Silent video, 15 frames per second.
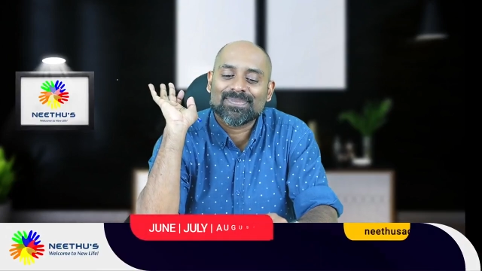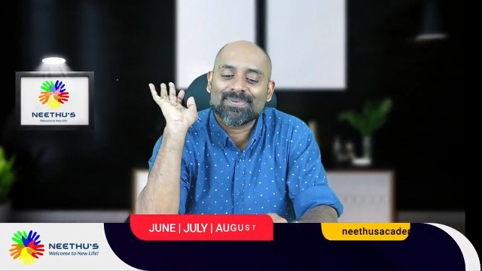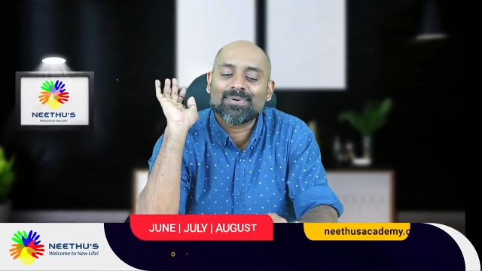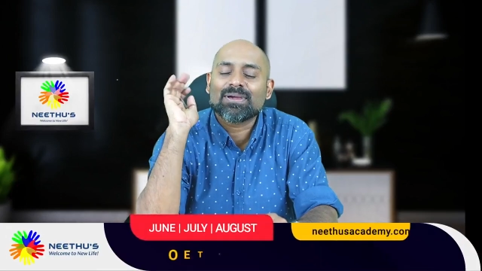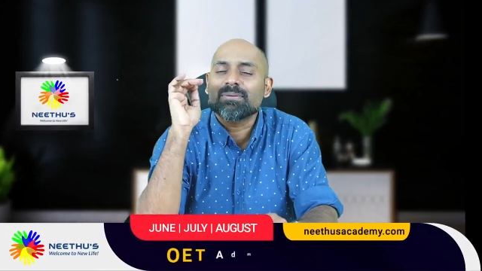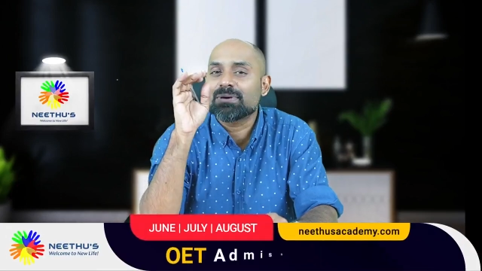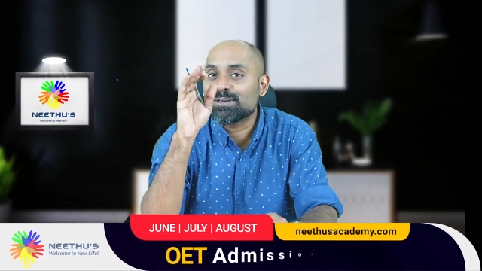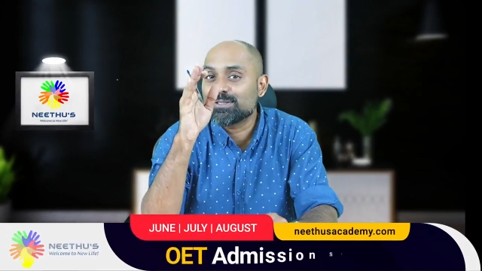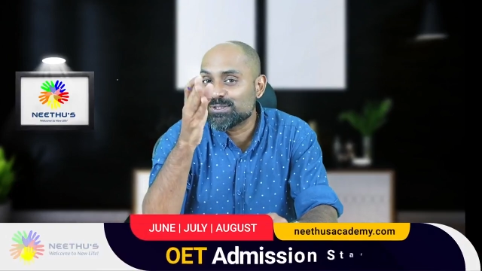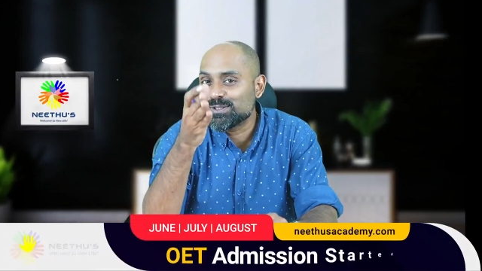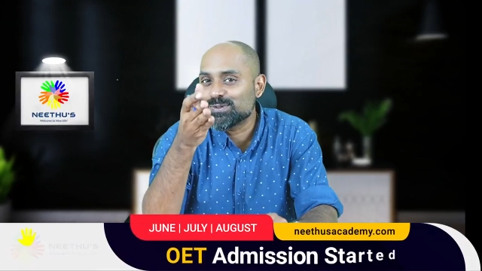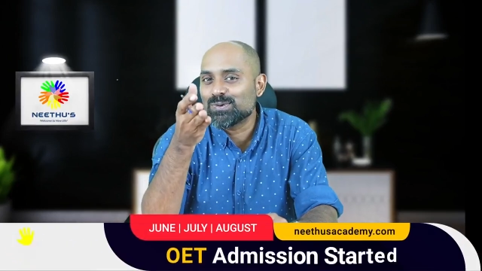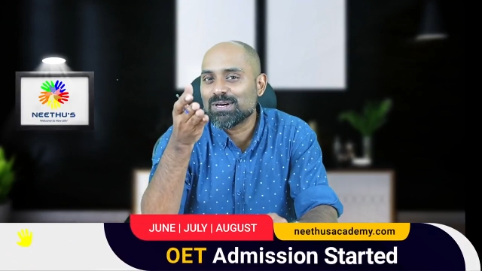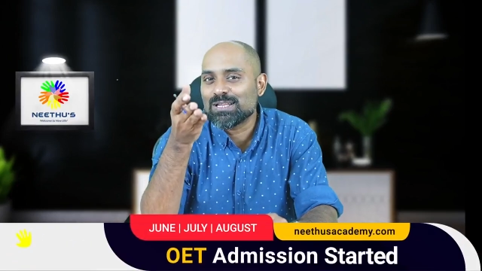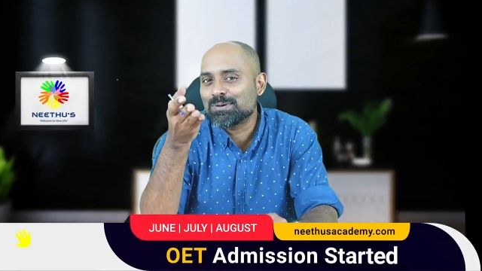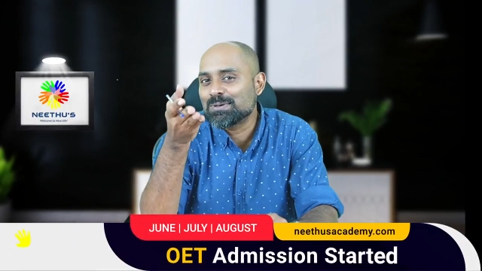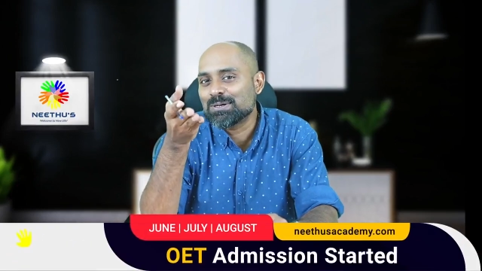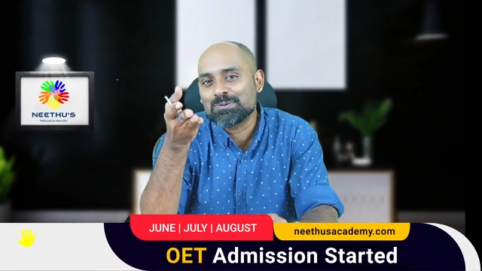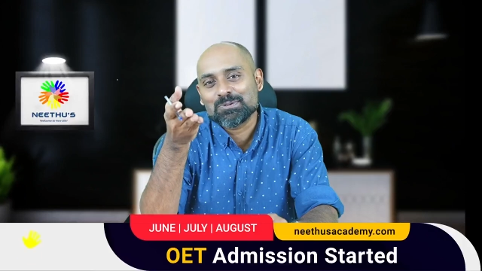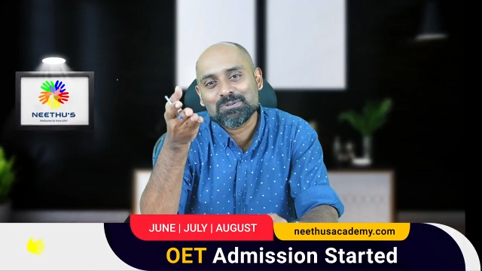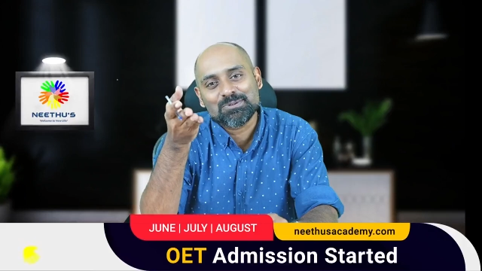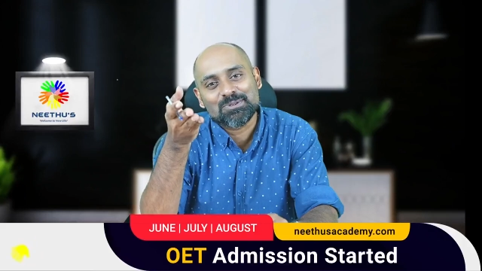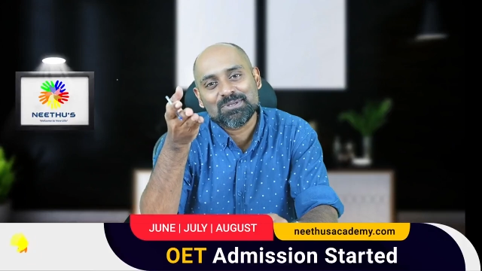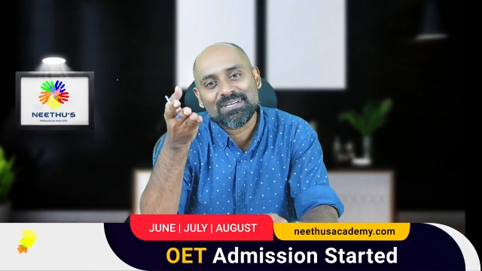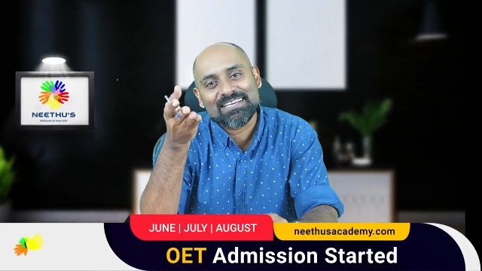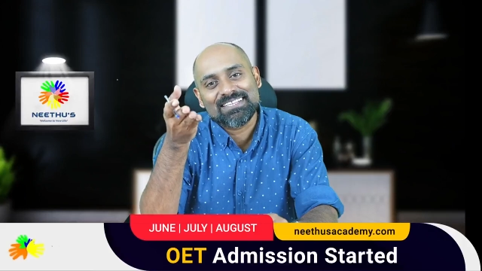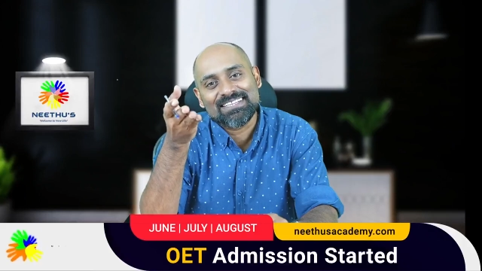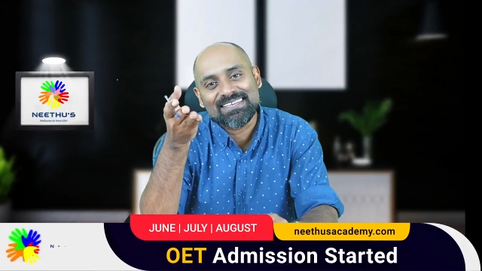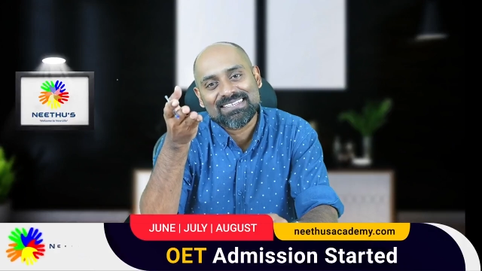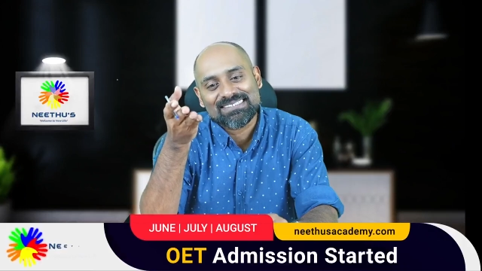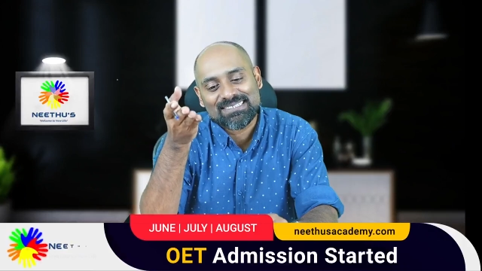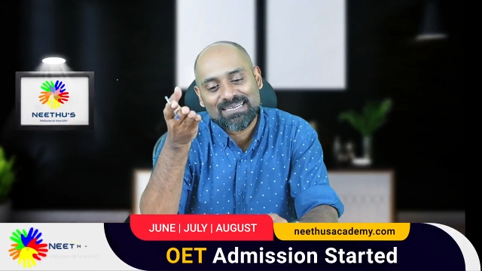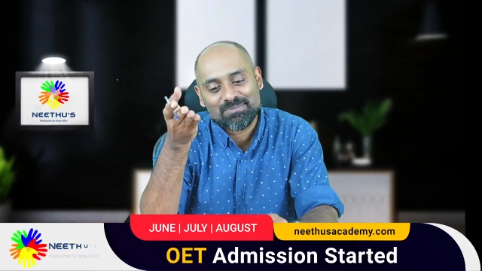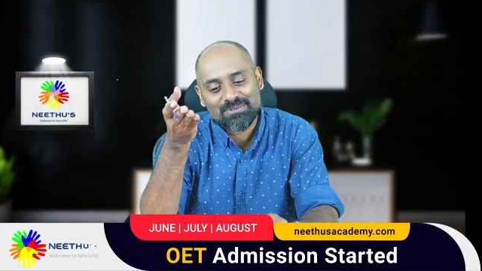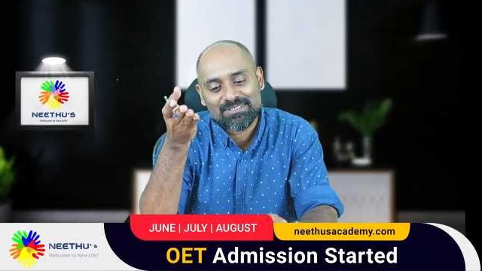Okay, because you are the one who's going to write the exam.